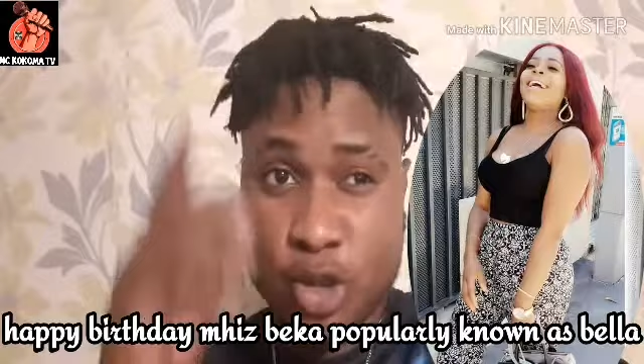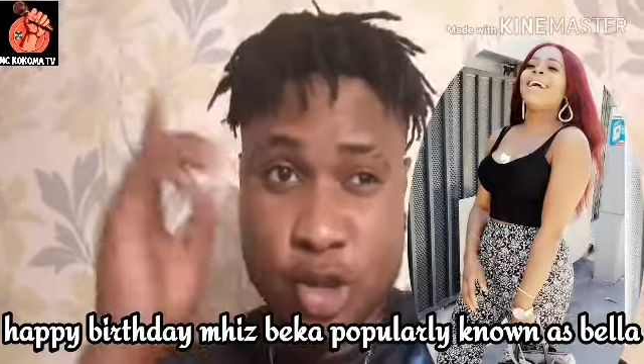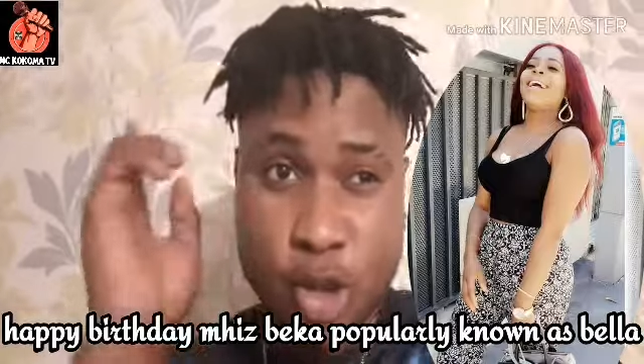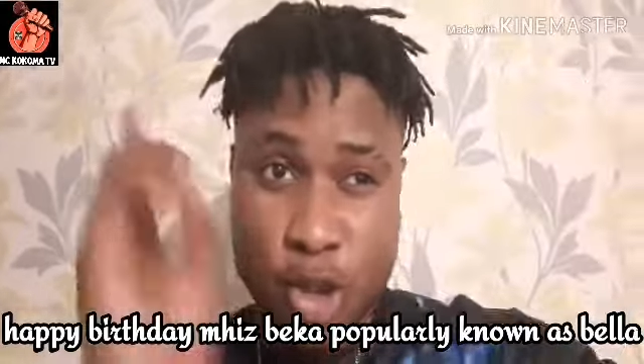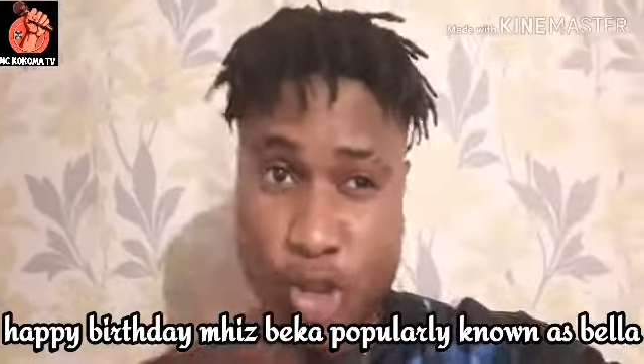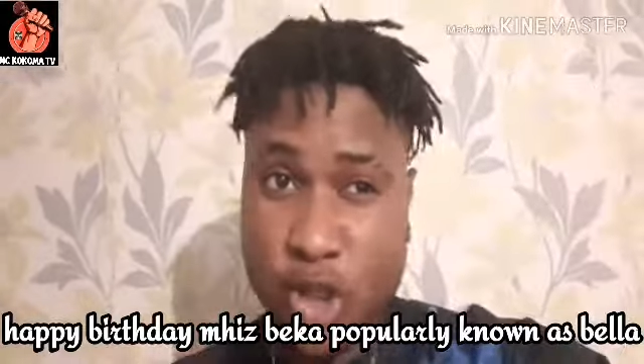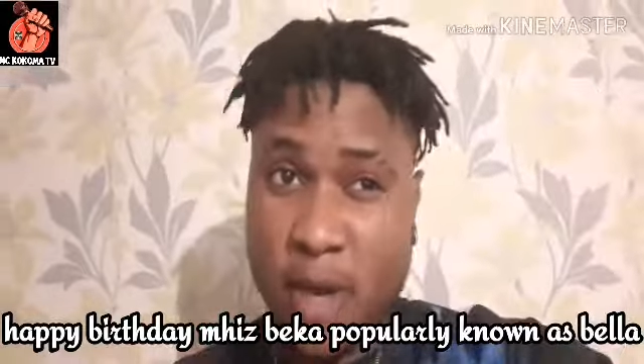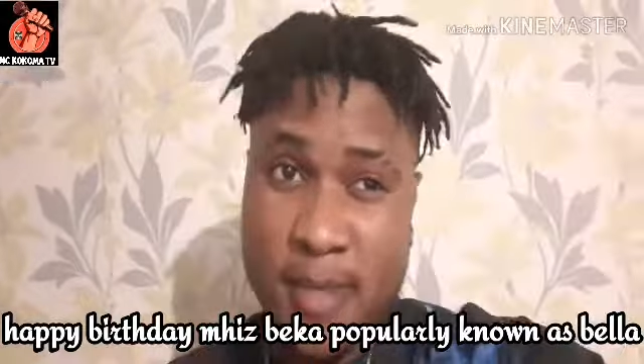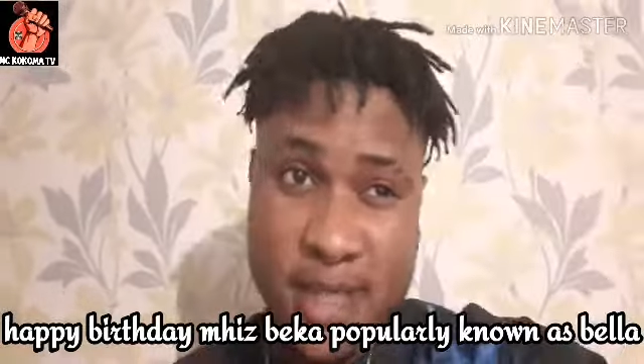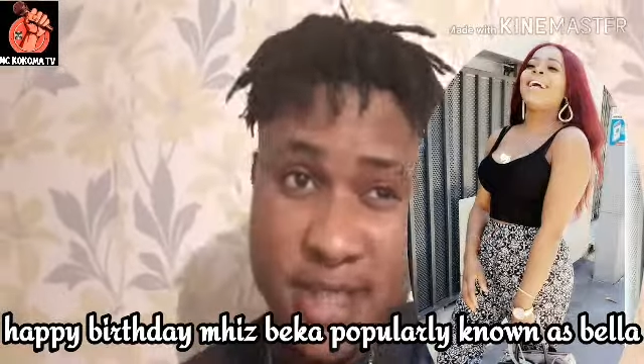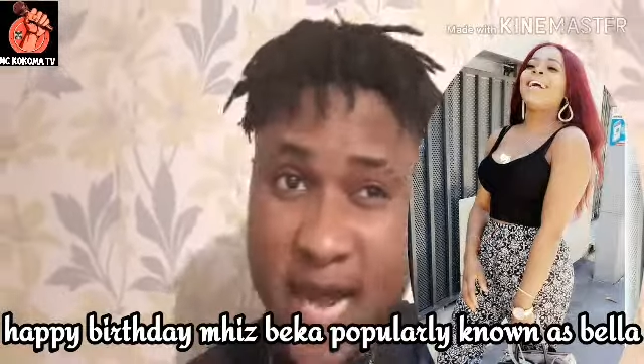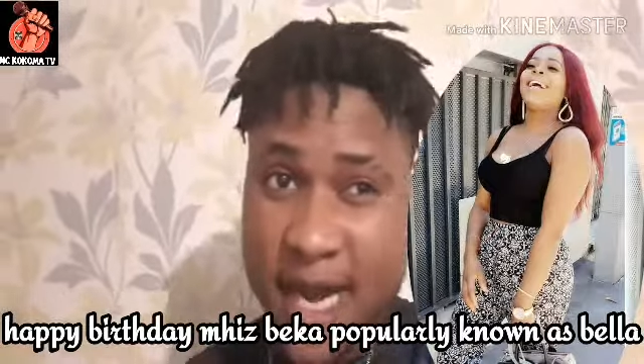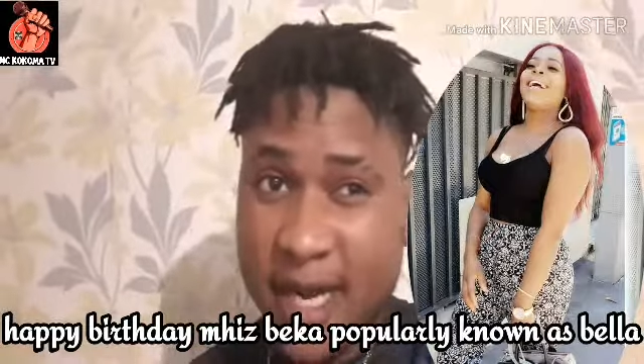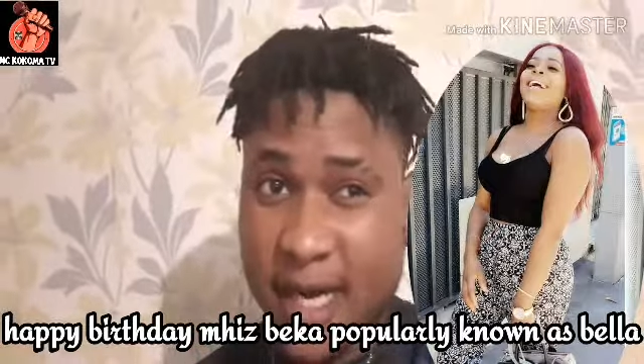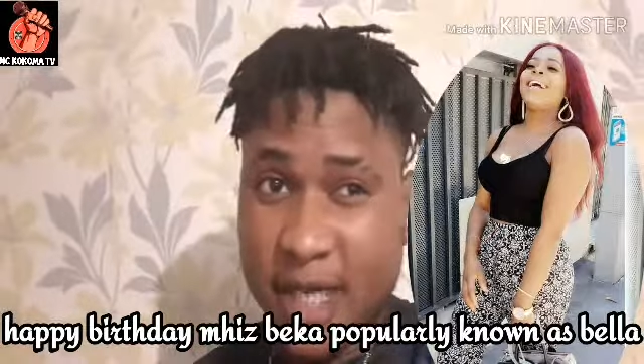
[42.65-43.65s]
Social
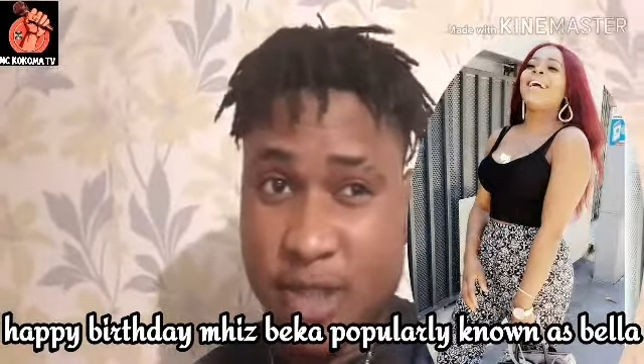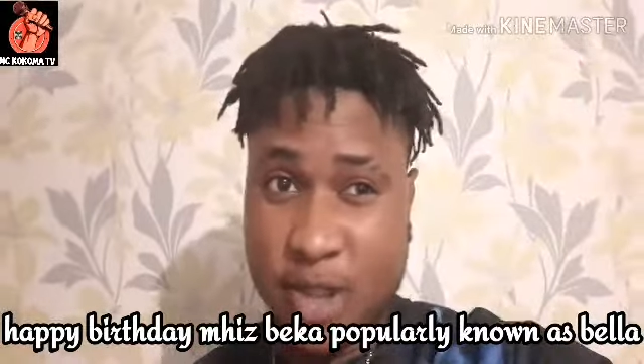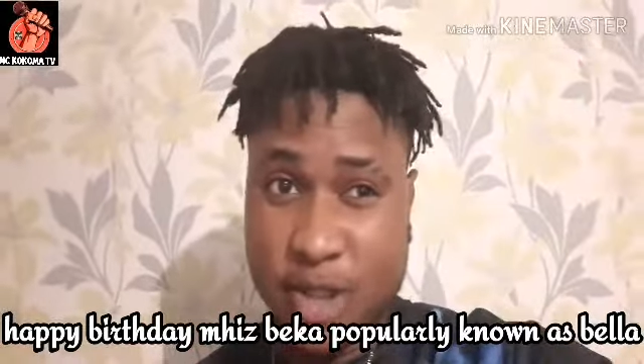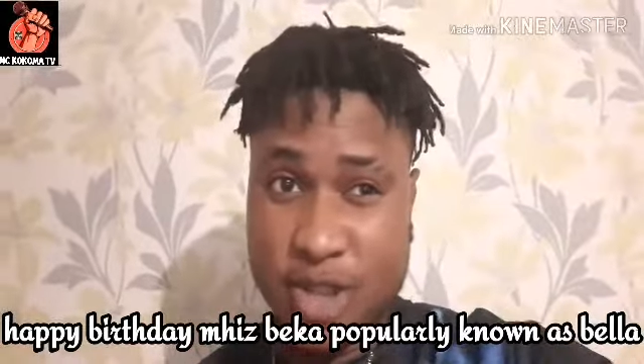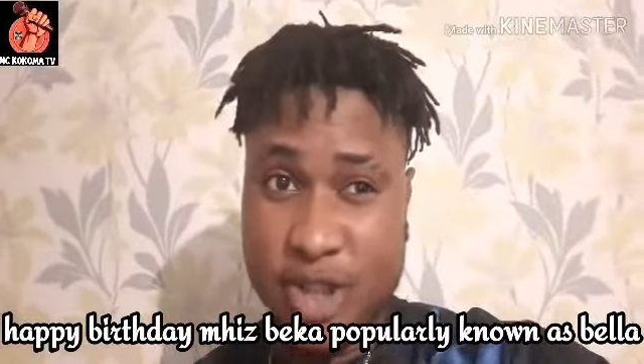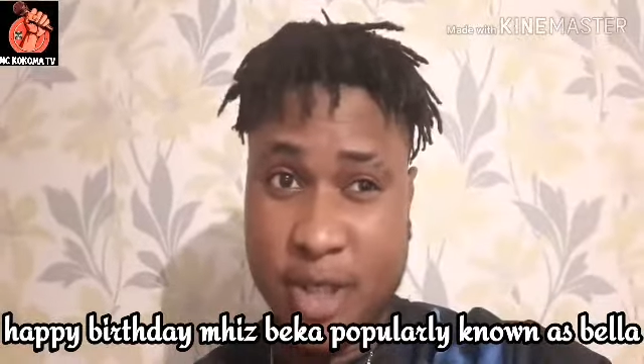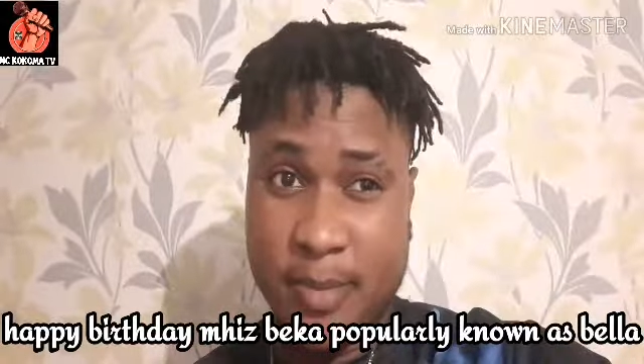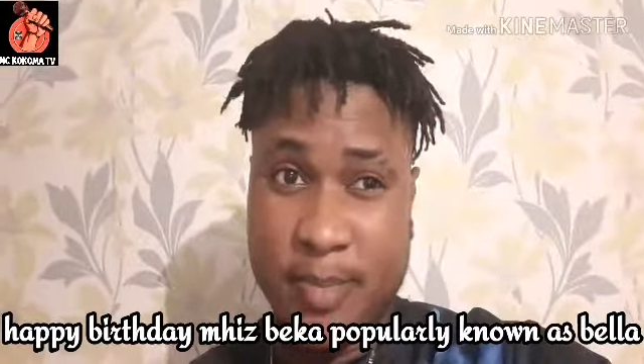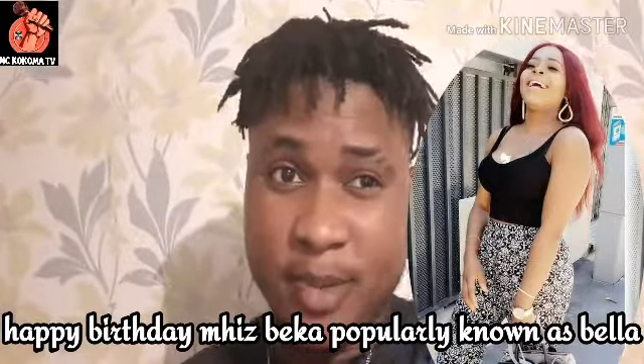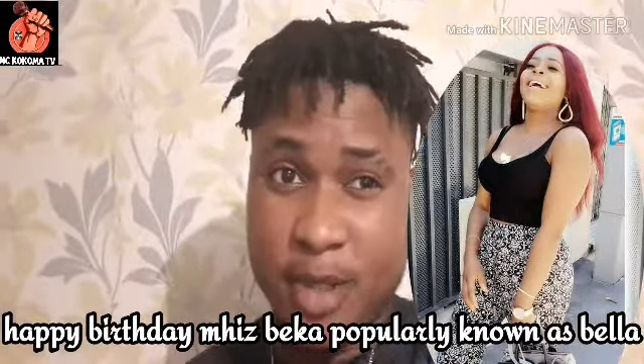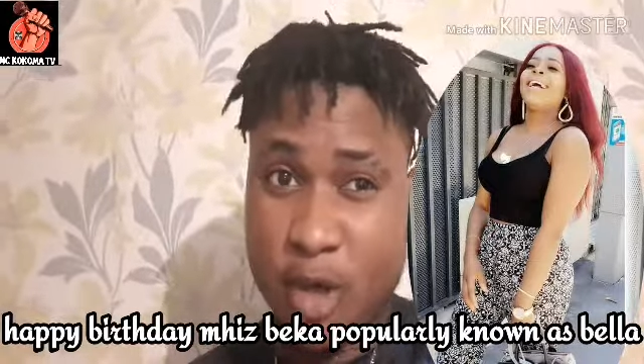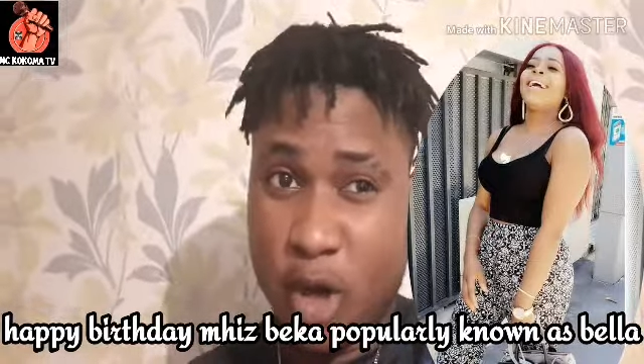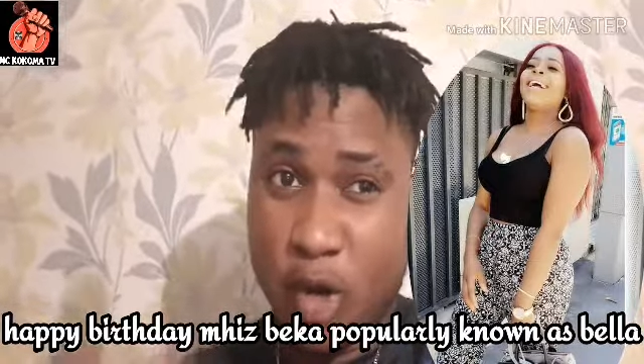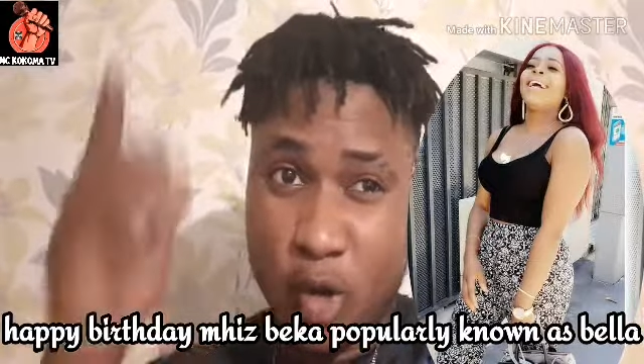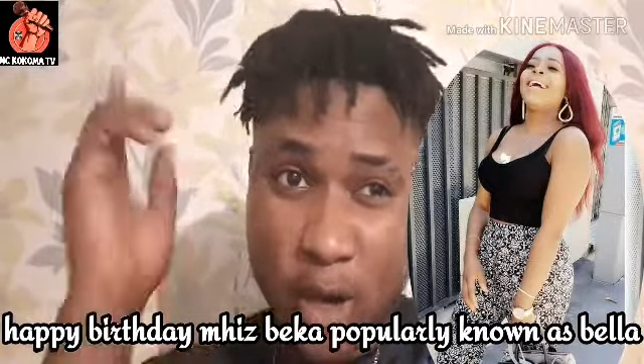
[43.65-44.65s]
media relationship,
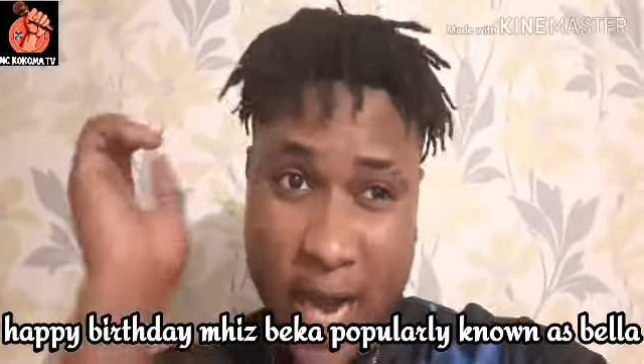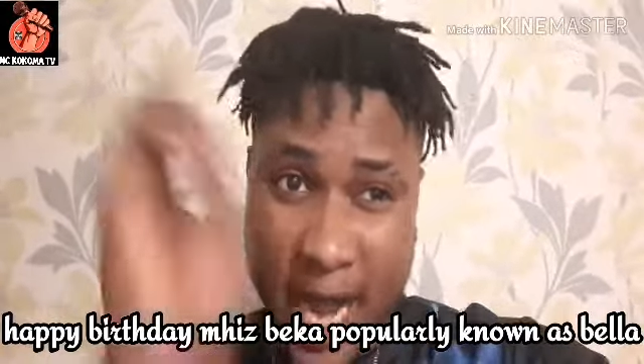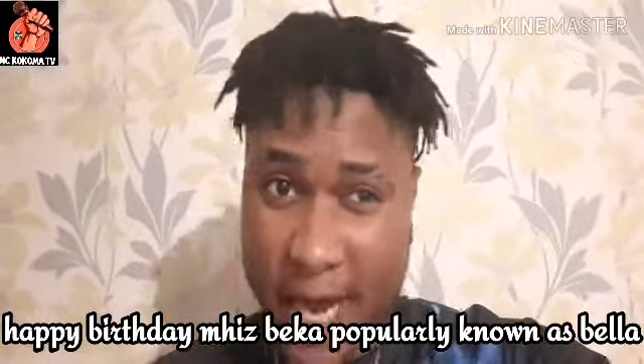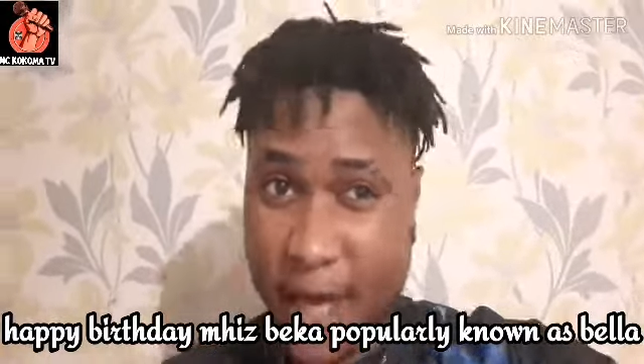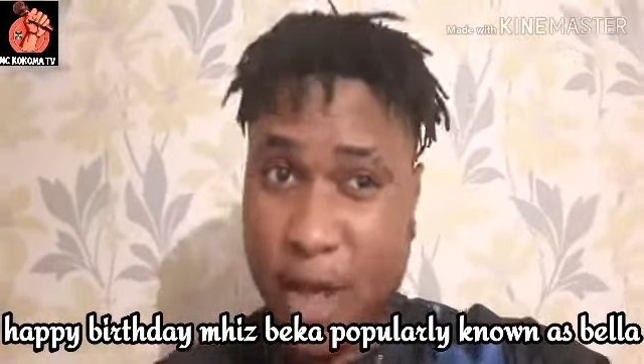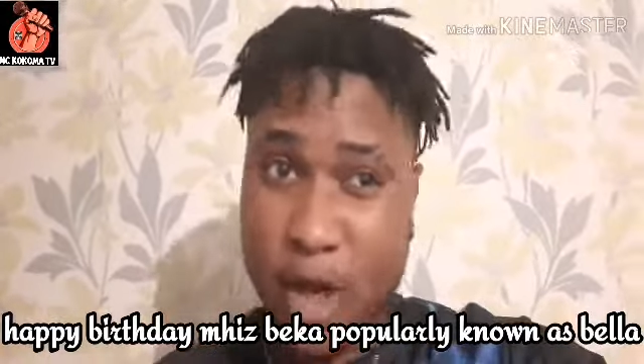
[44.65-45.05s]
you know, go carry